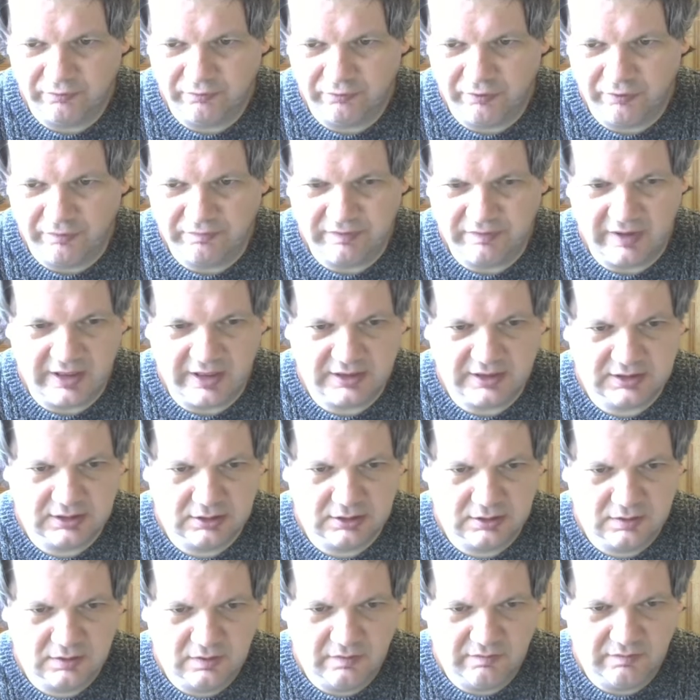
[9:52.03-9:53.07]
reflect
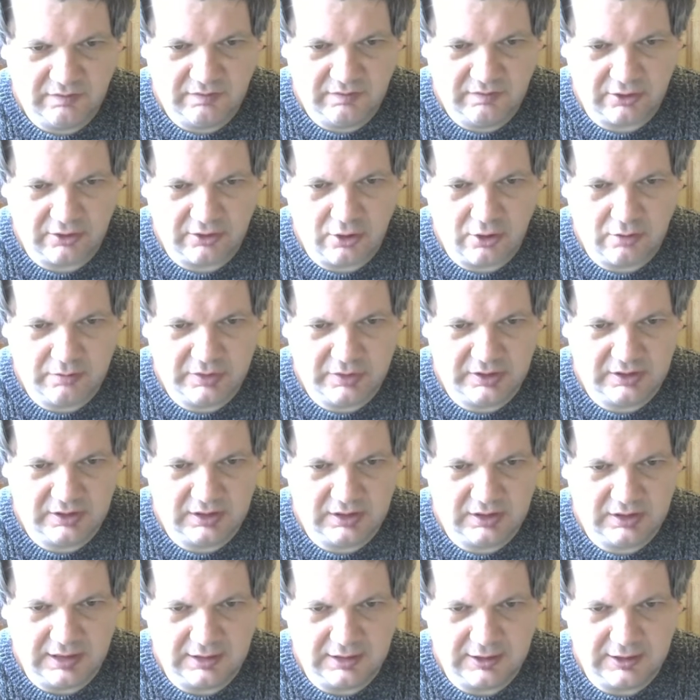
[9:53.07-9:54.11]
the common
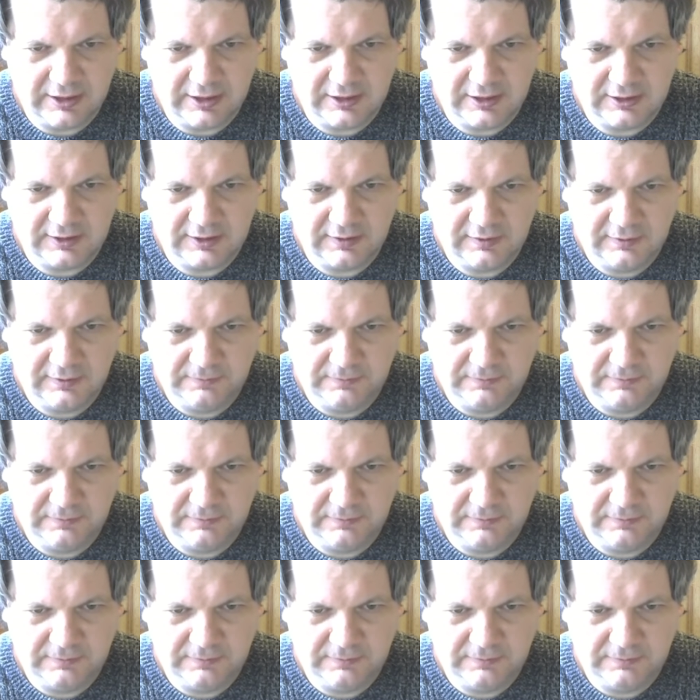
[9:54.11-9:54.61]
indeed